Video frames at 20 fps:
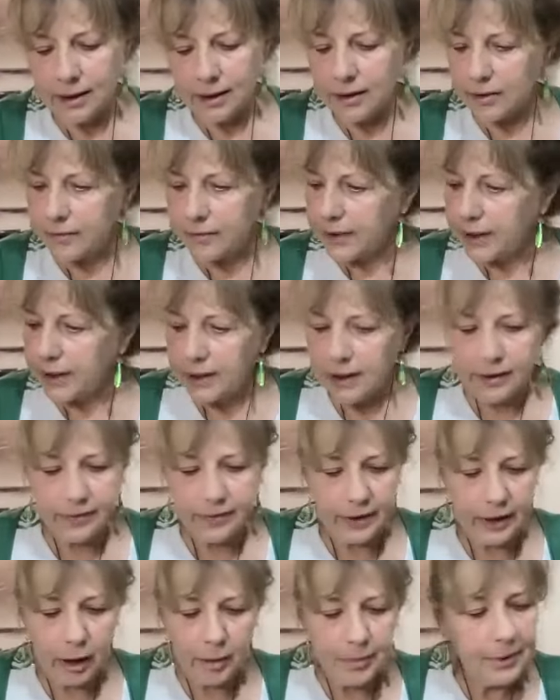got very
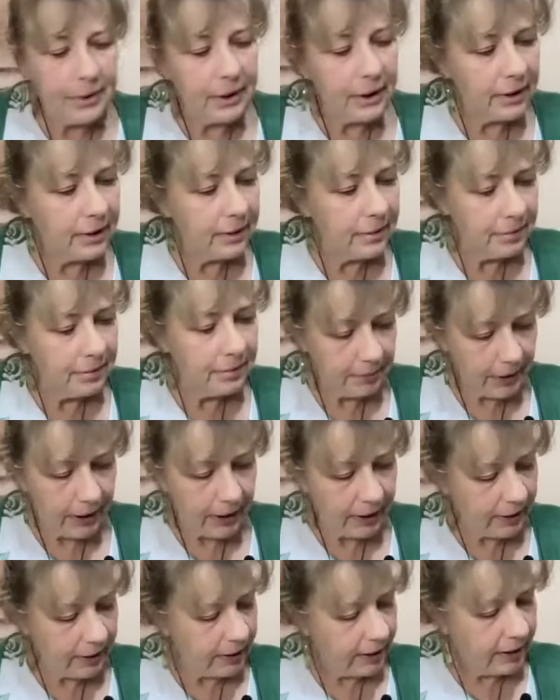clever and I put a
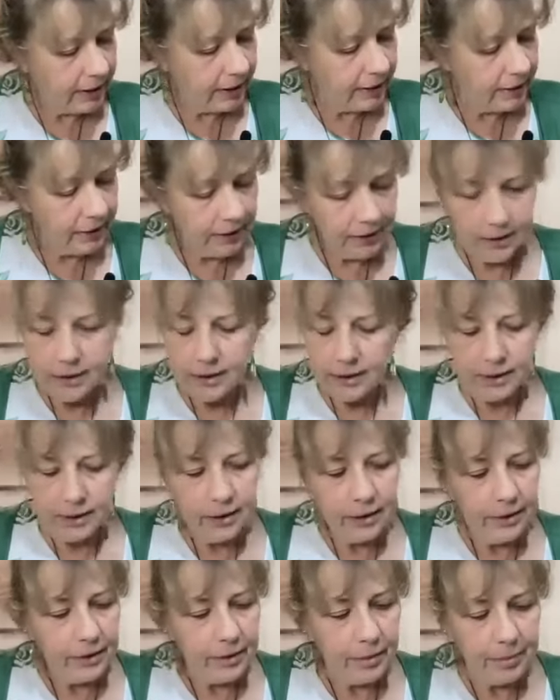marker in
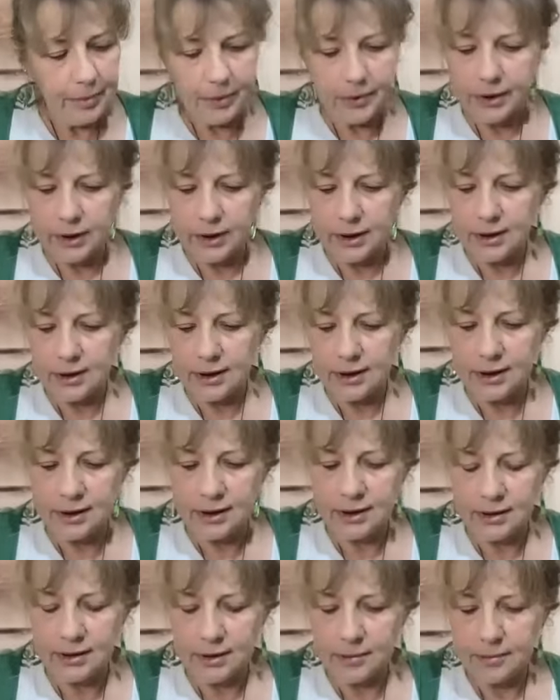the book,
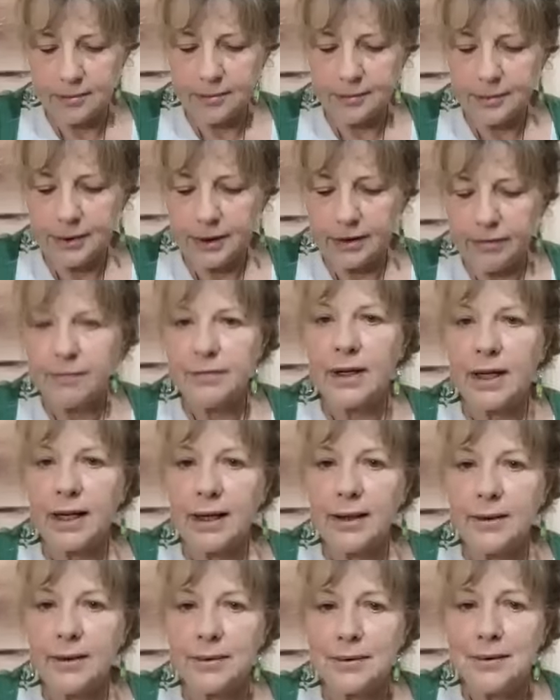but it fell
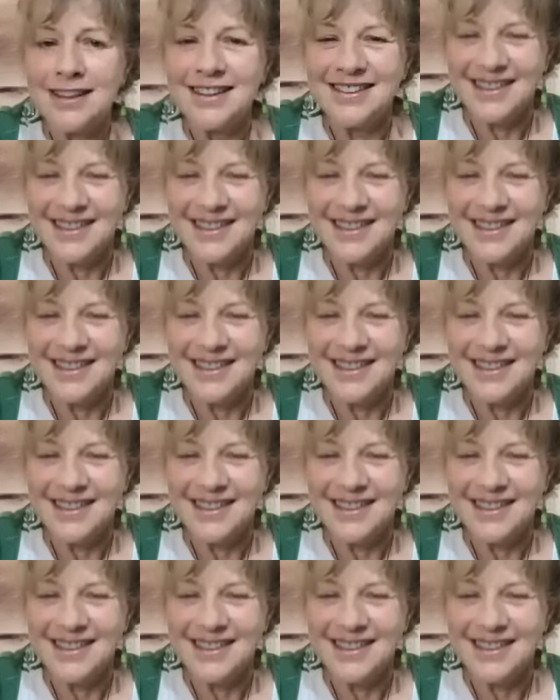out.